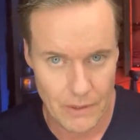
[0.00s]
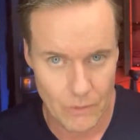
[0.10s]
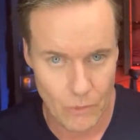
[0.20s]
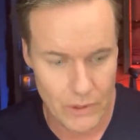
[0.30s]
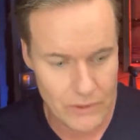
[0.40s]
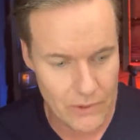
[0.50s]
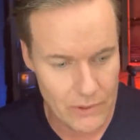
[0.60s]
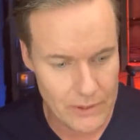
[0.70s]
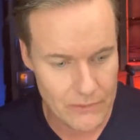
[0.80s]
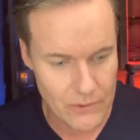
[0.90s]
Once they're
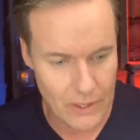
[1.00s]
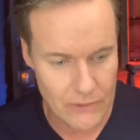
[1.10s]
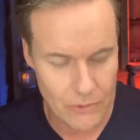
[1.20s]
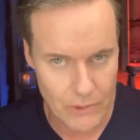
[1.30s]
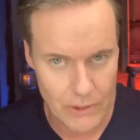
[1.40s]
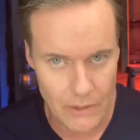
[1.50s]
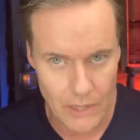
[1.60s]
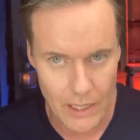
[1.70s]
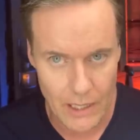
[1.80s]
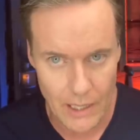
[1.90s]
disgusted with you,
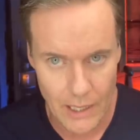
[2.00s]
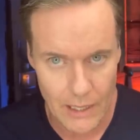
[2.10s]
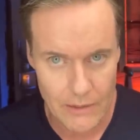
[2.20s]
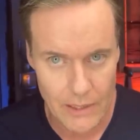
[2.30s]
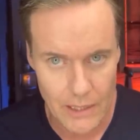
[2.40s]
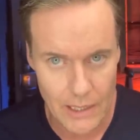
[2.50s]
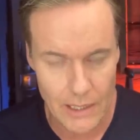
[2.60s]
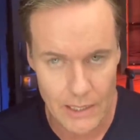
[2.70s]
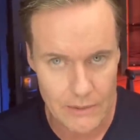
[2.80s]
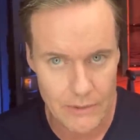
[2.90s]
they can't get
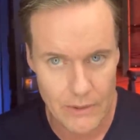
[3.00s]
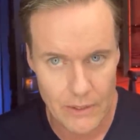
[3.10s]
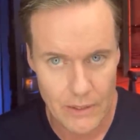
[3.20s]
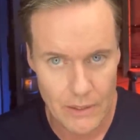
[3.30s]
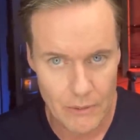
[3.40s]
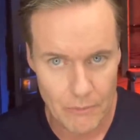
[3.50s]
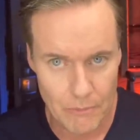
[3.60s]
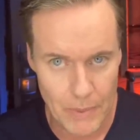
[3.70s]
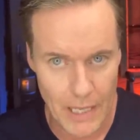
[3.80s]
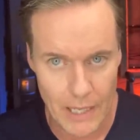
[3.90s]
it
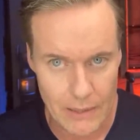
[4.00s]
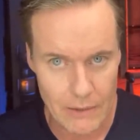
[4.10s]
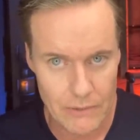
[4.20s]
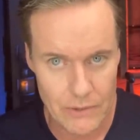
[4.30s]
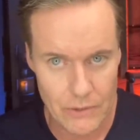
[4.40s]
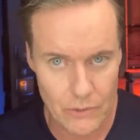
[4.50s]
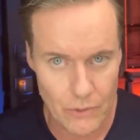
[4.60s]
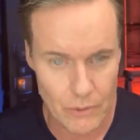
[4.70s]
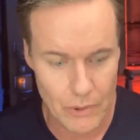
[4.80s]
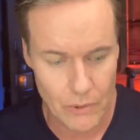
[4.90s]
back to
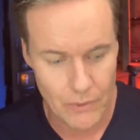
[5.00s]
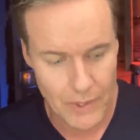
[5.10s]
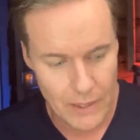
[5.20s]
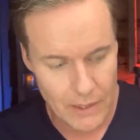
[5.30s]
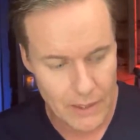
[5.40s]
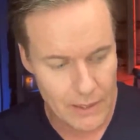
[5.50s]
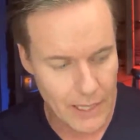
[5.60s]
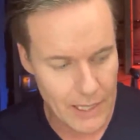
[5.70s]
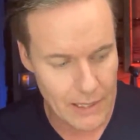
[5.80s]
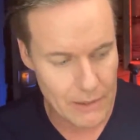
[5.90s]
normal.
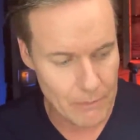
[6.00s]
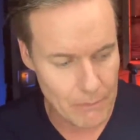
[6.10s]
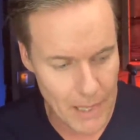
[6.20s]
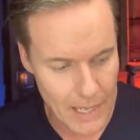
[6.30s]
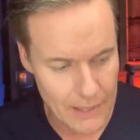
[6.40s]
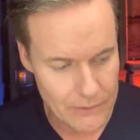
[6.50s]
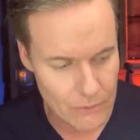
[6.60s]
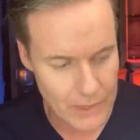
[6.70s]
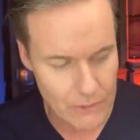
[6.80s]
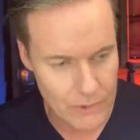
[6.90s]
They had the mask.
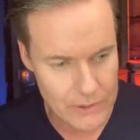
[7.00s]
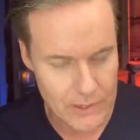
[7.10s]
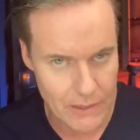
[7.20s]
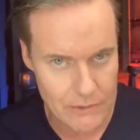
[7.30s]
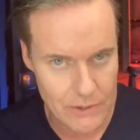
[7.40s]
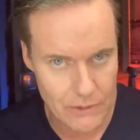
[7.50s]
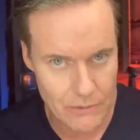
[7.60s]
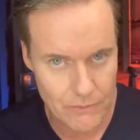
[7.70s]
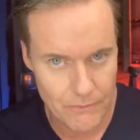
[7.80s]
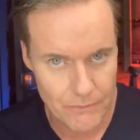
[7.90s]
When they reached out to you
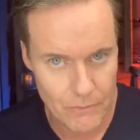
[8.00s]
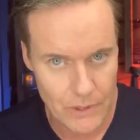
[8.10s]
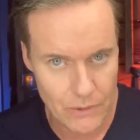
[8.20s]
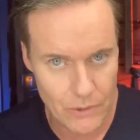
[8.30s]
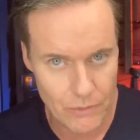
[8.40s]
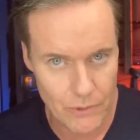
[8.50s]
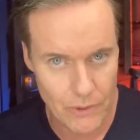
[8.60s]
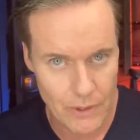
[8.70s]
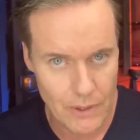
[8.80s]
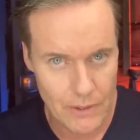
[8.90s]
with the Hoover,
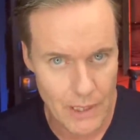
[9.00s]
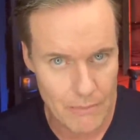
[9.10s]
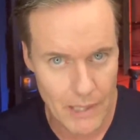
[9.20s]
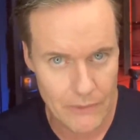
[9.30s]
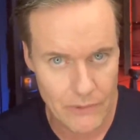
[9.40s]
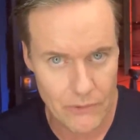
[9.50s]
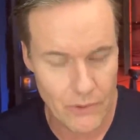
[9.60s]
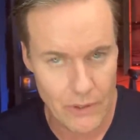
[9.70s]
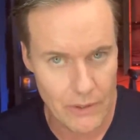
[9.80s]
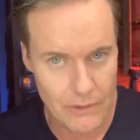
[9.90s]
that mask is
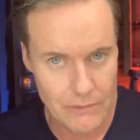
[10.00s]
on.